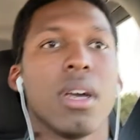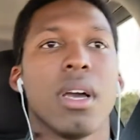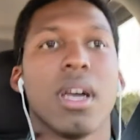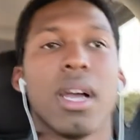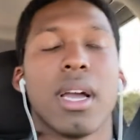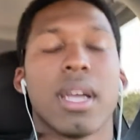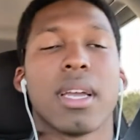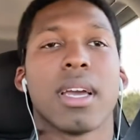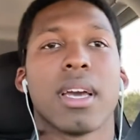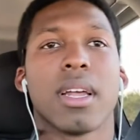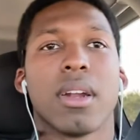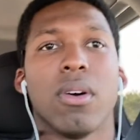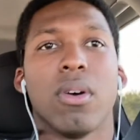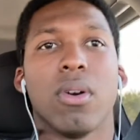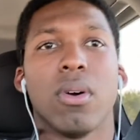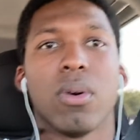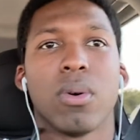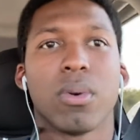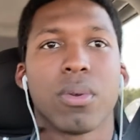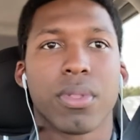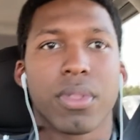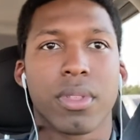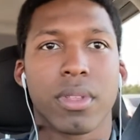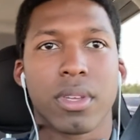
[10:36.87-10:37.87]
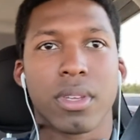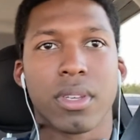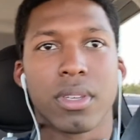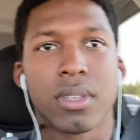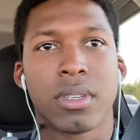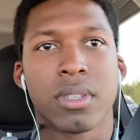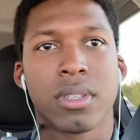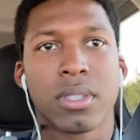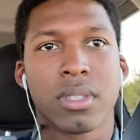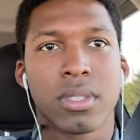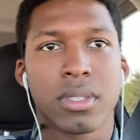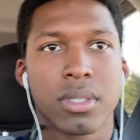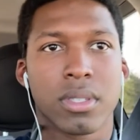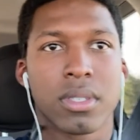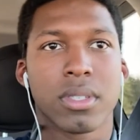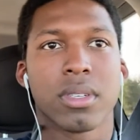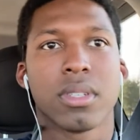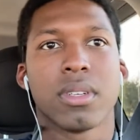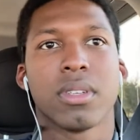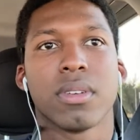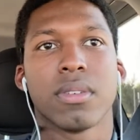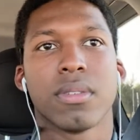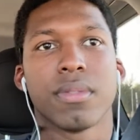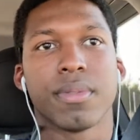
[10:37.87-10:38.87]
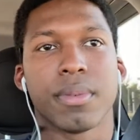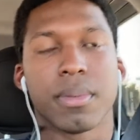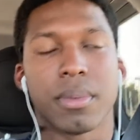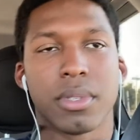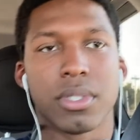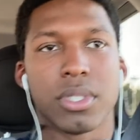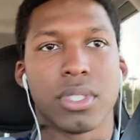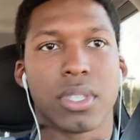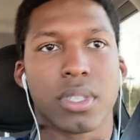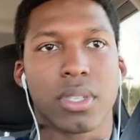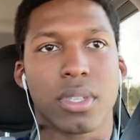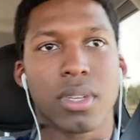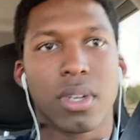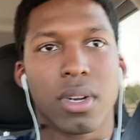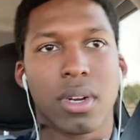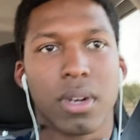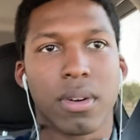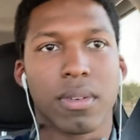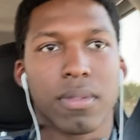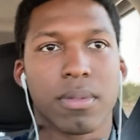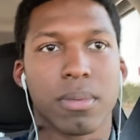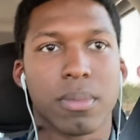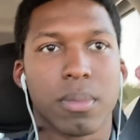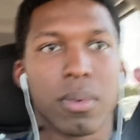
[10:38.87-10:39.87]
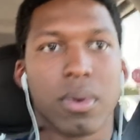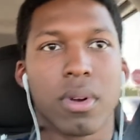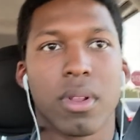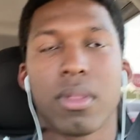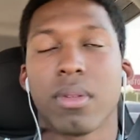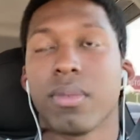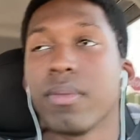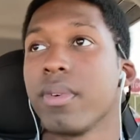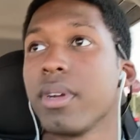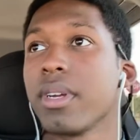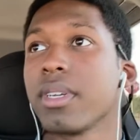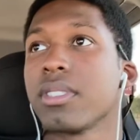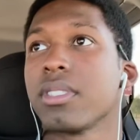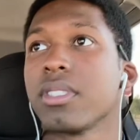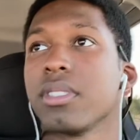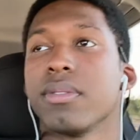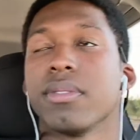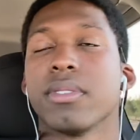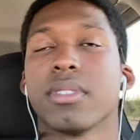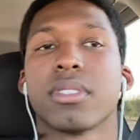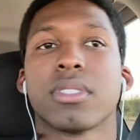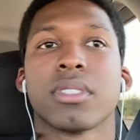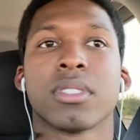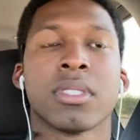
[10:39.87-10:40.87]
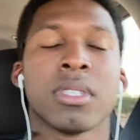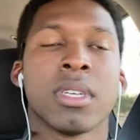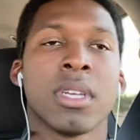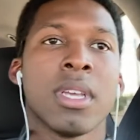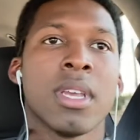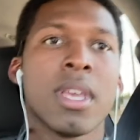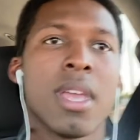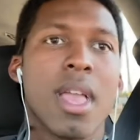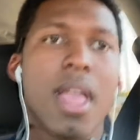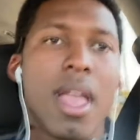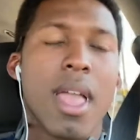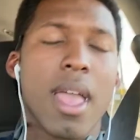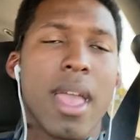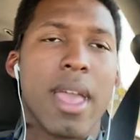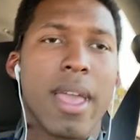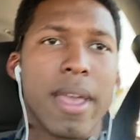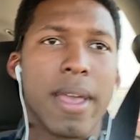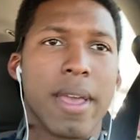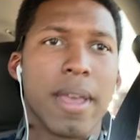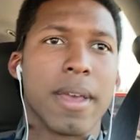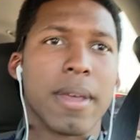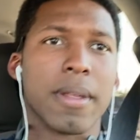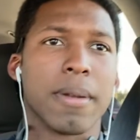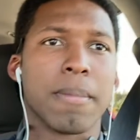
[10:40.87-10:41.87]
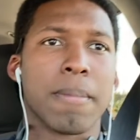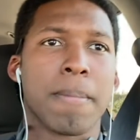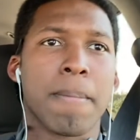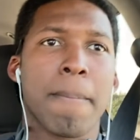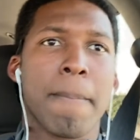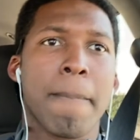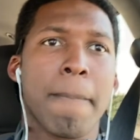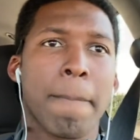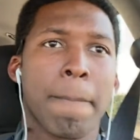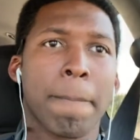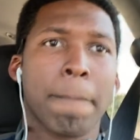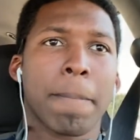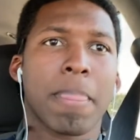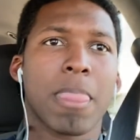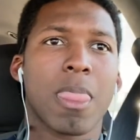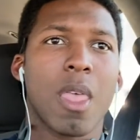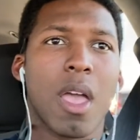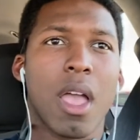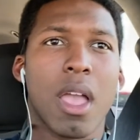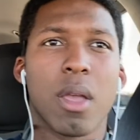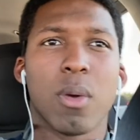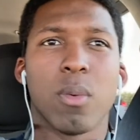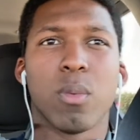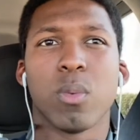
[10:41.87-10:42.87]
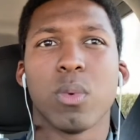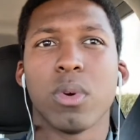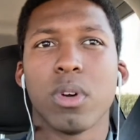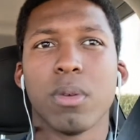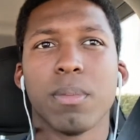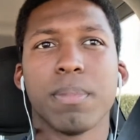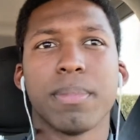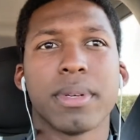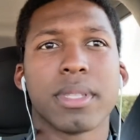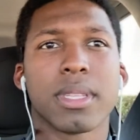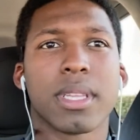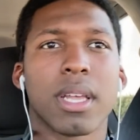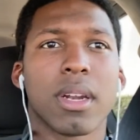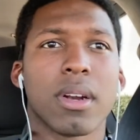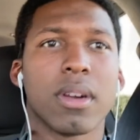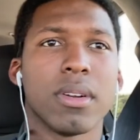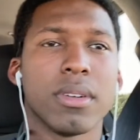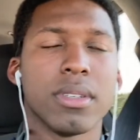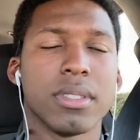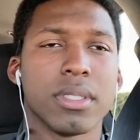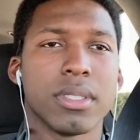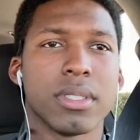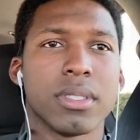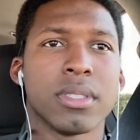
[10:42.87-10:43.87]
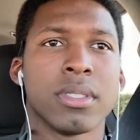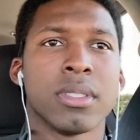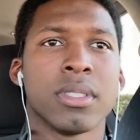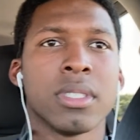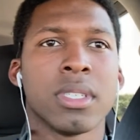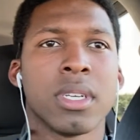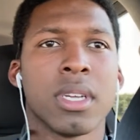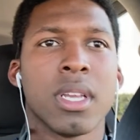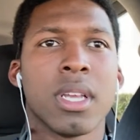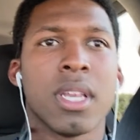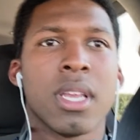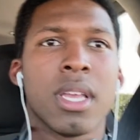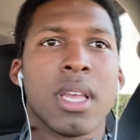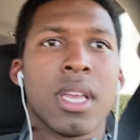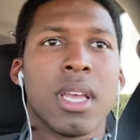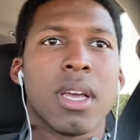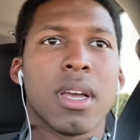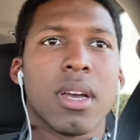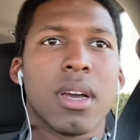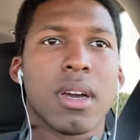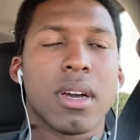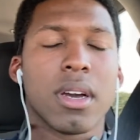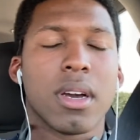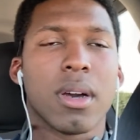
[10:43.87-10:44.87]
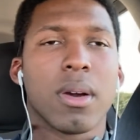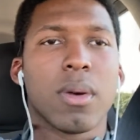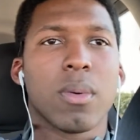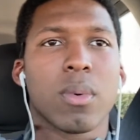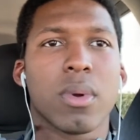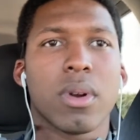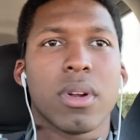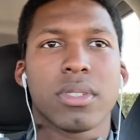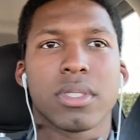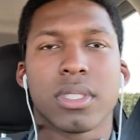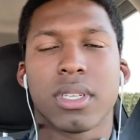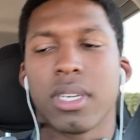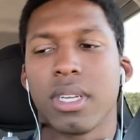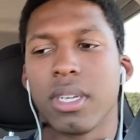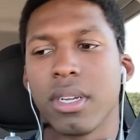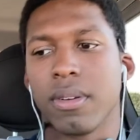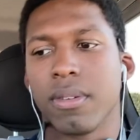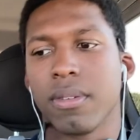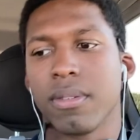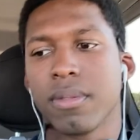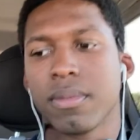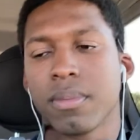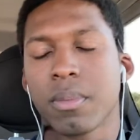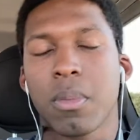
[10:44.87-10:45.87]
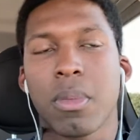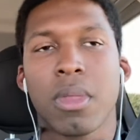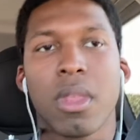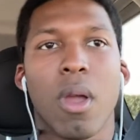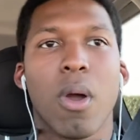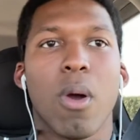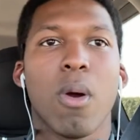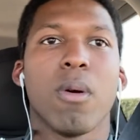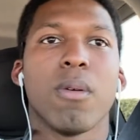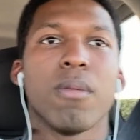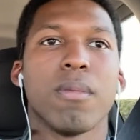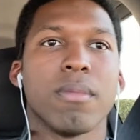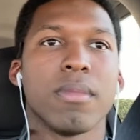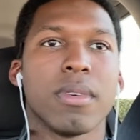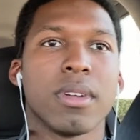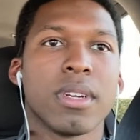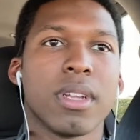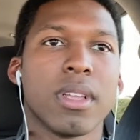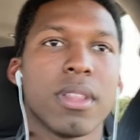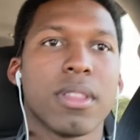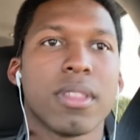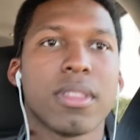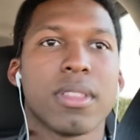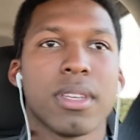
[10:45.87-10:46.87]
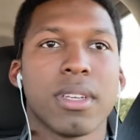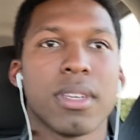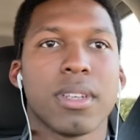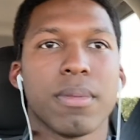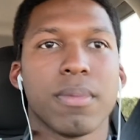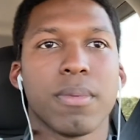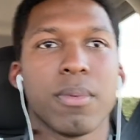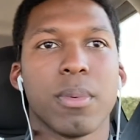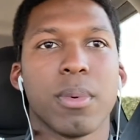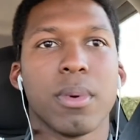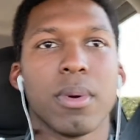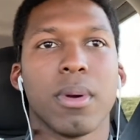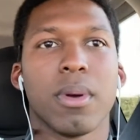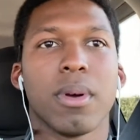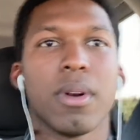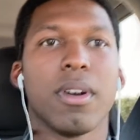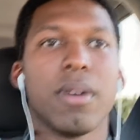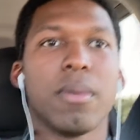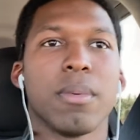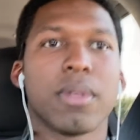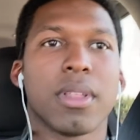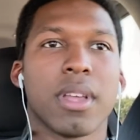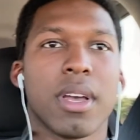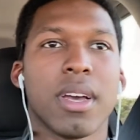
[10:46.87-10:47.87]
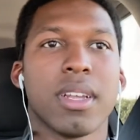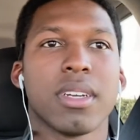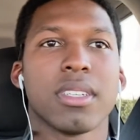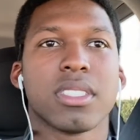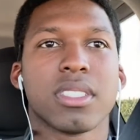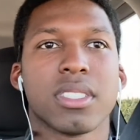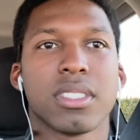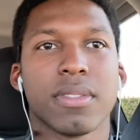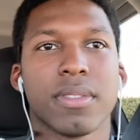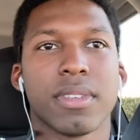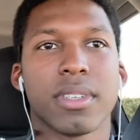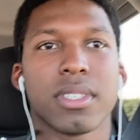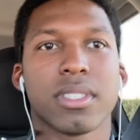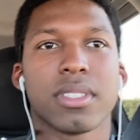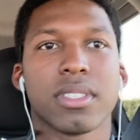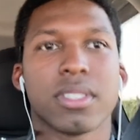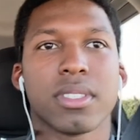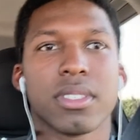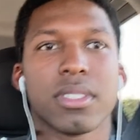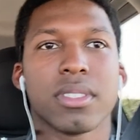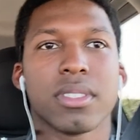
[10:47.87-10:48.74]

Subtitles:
I got a whole thing from the junkyard from one of the Rex Civics, and I will put that on there. What else I have? Oh, another thing with Honda Civics,